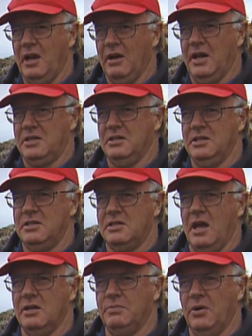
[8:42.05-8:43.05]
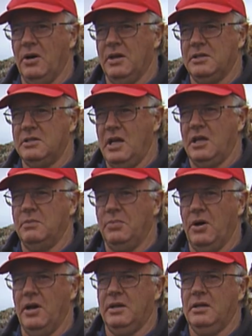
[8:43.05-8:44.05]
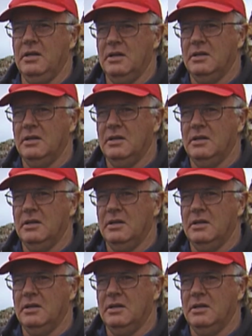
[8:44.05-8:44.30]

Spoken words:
they're actually stunned by it, staggered by it,